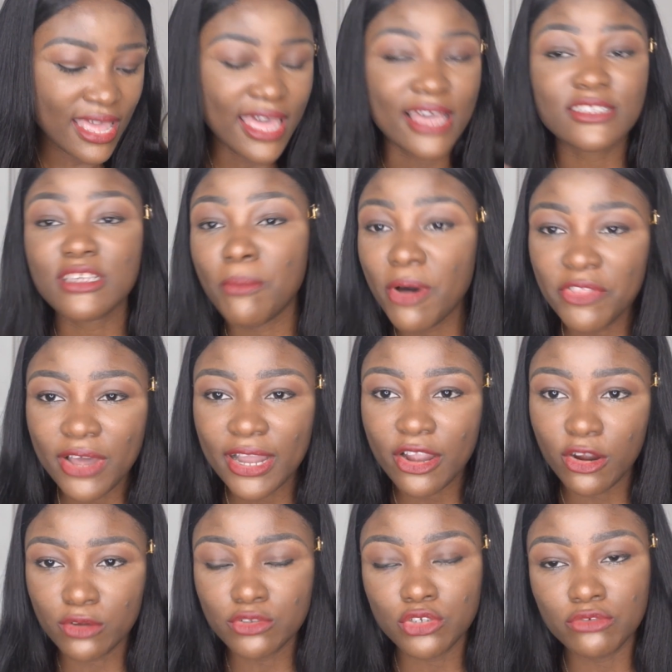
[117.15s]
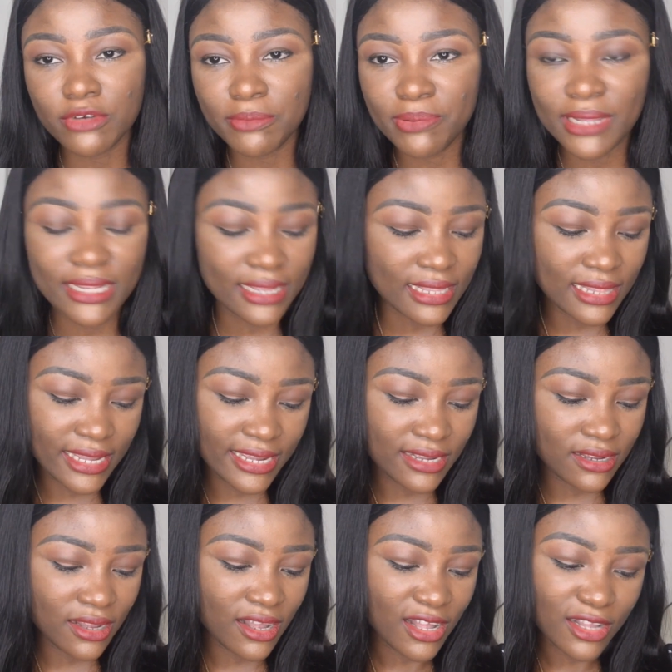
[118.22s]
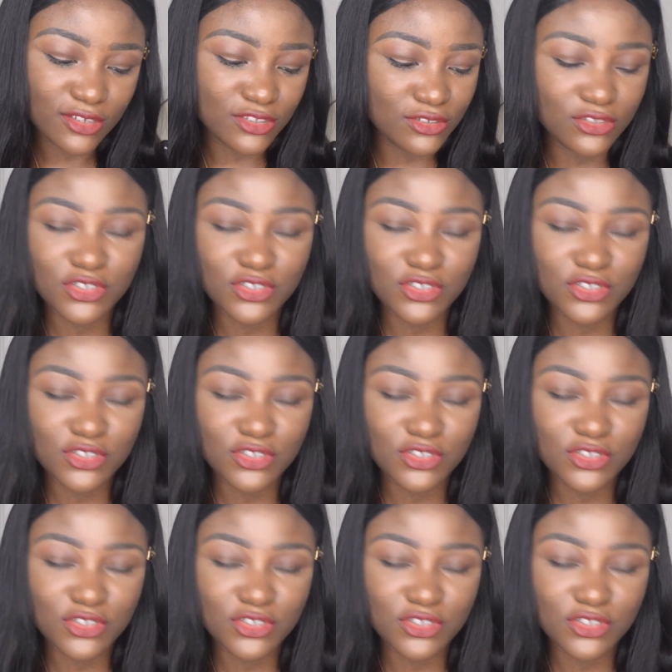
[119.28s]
and some other girl too replied that like,